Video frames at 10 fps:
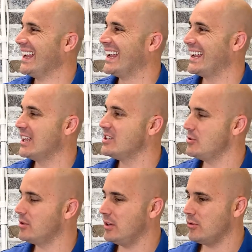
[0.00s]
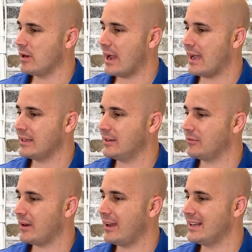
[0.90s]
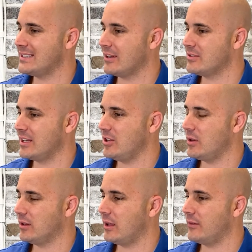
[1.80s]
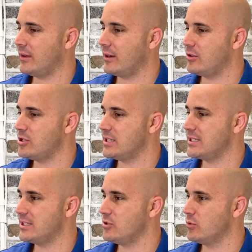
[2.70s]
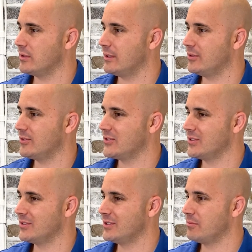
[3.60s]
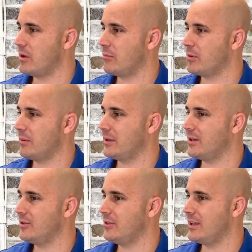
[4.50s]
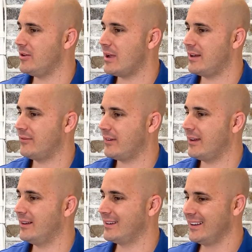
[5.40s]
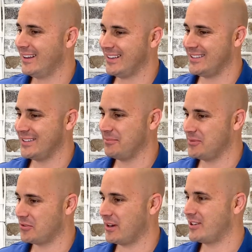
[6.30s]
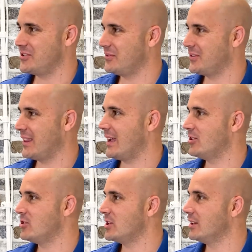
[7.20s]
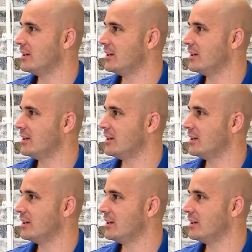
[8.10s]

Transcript: Because you were active, right? It sounds like you had a lot of energy since you were little. So your mom probably knew that you had to find some direction for that energy.